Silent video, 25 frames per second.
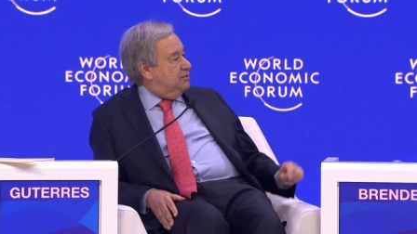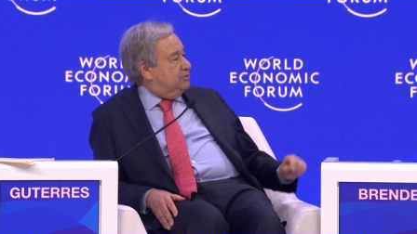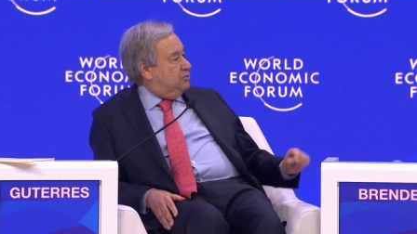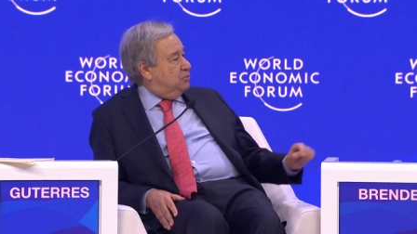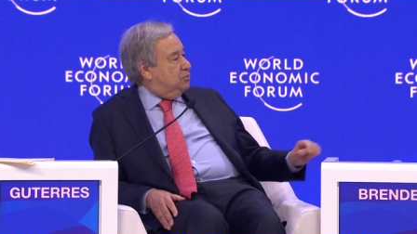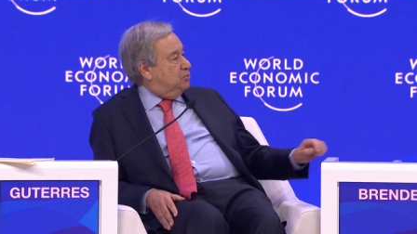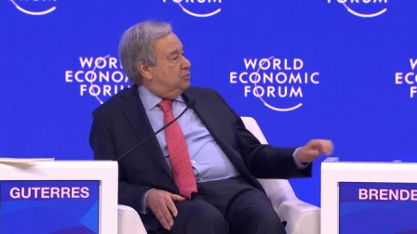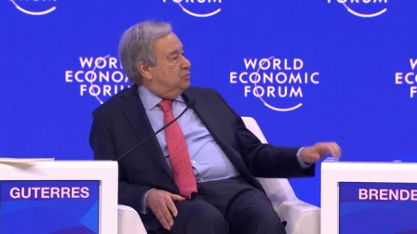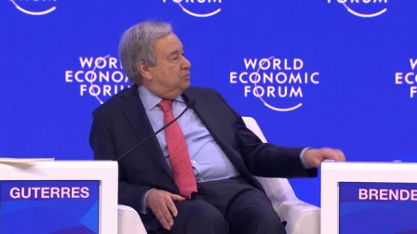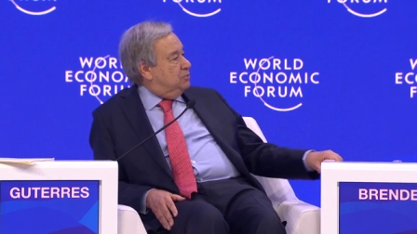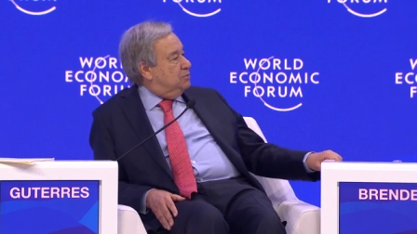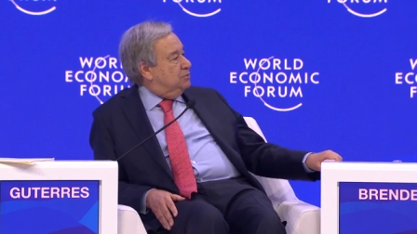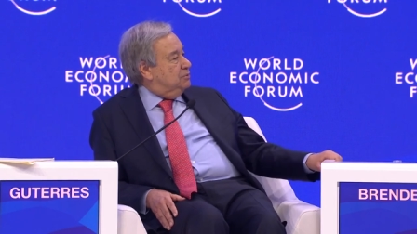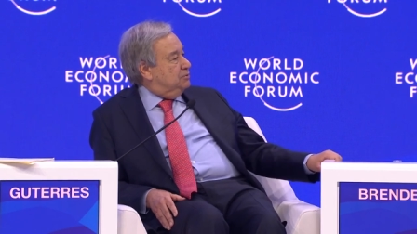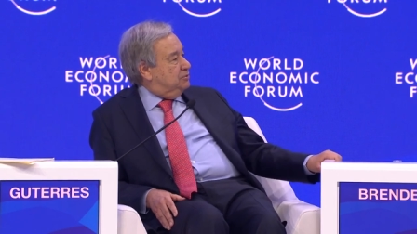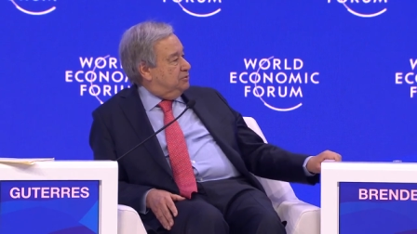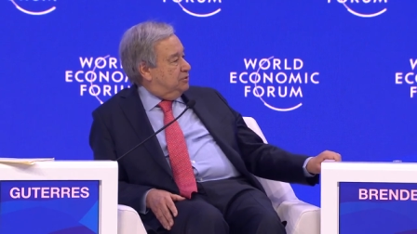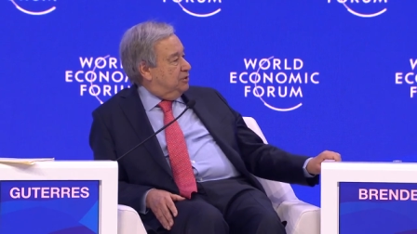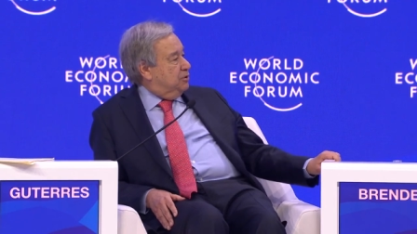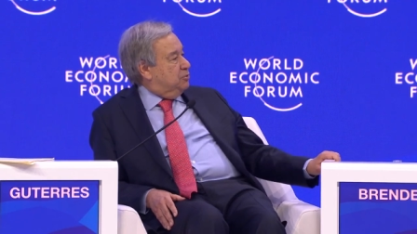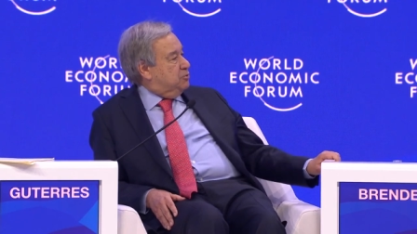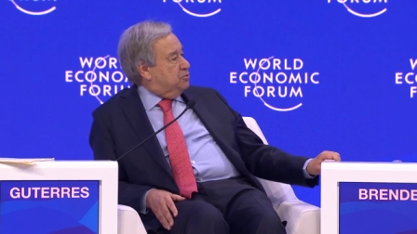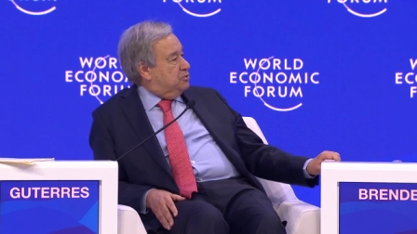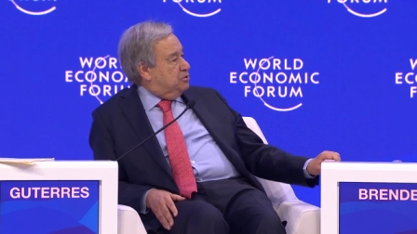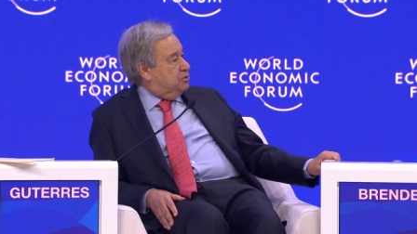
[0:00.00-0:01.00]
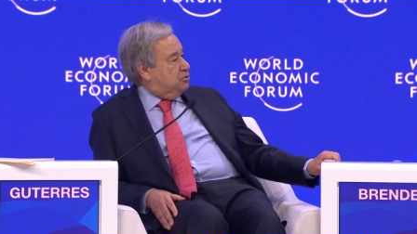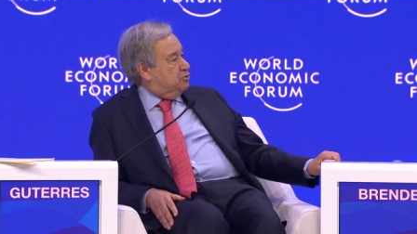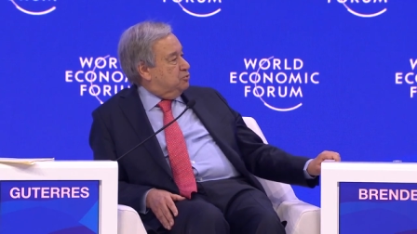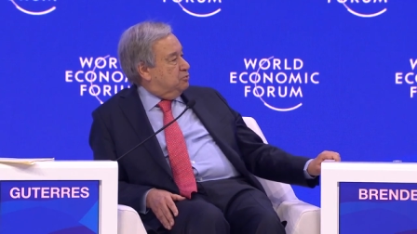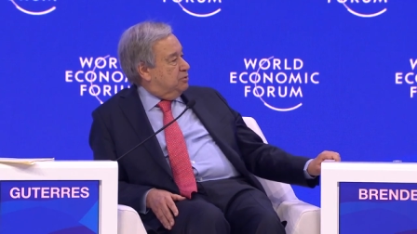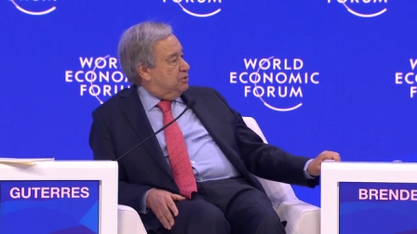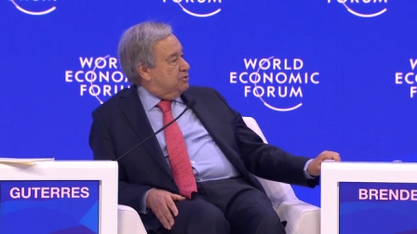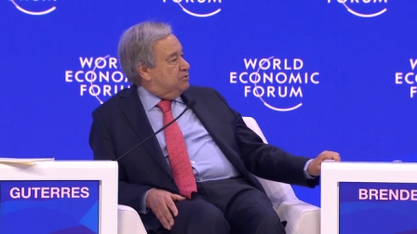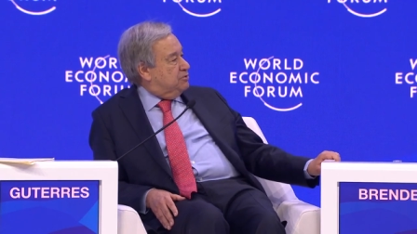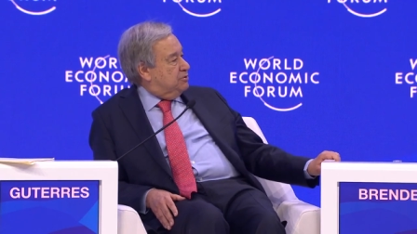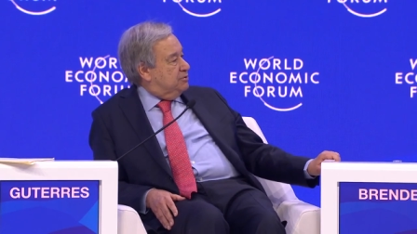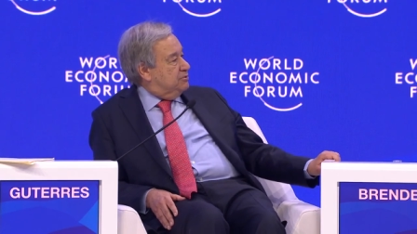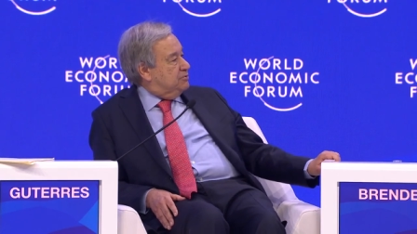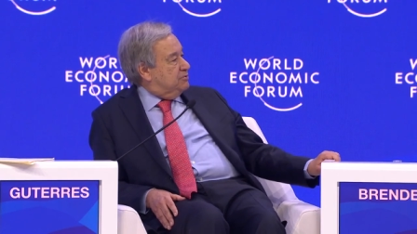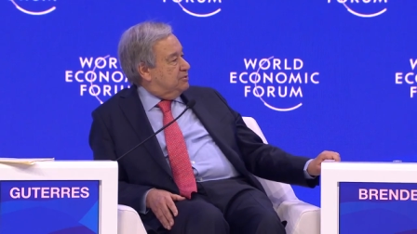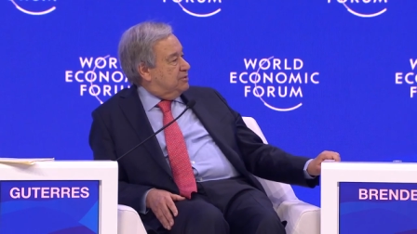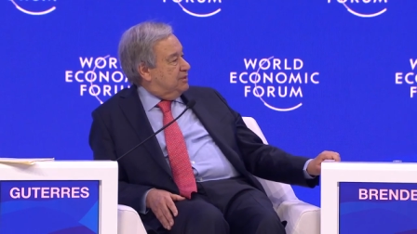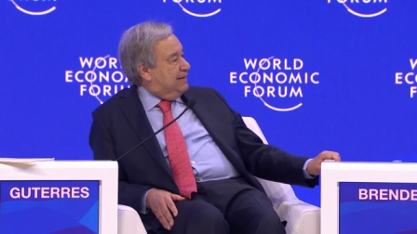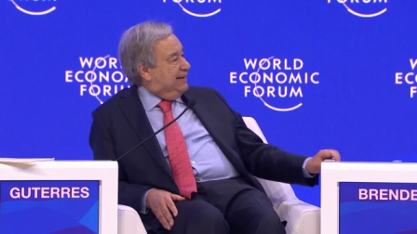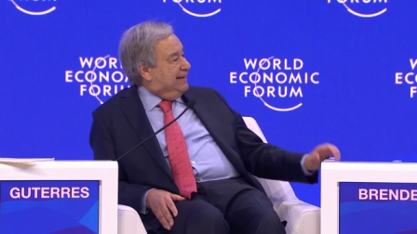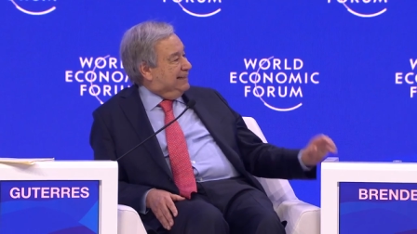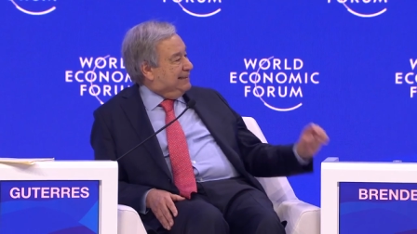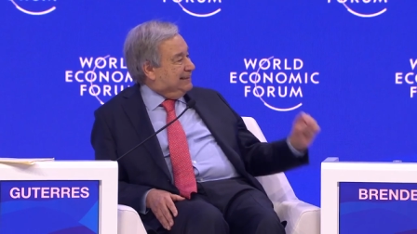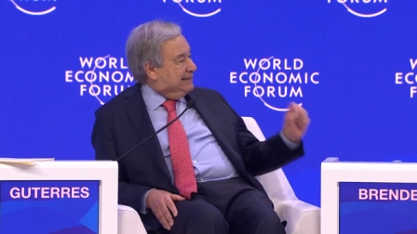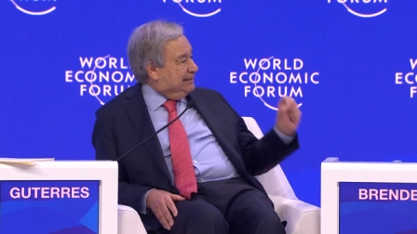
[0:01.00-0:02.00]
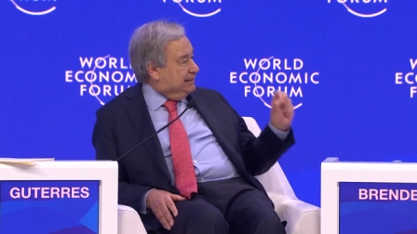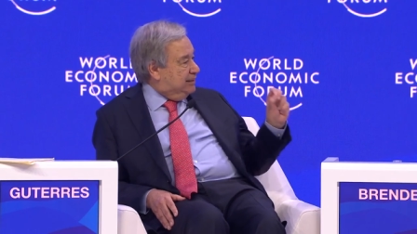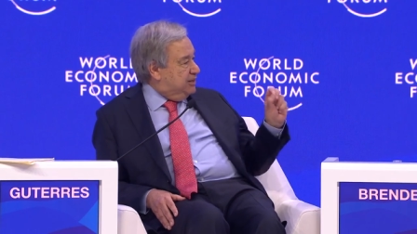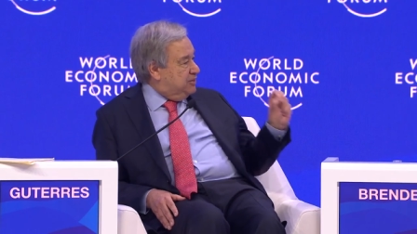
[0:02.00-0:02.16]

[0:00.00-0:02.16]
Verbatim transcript: to those situations. At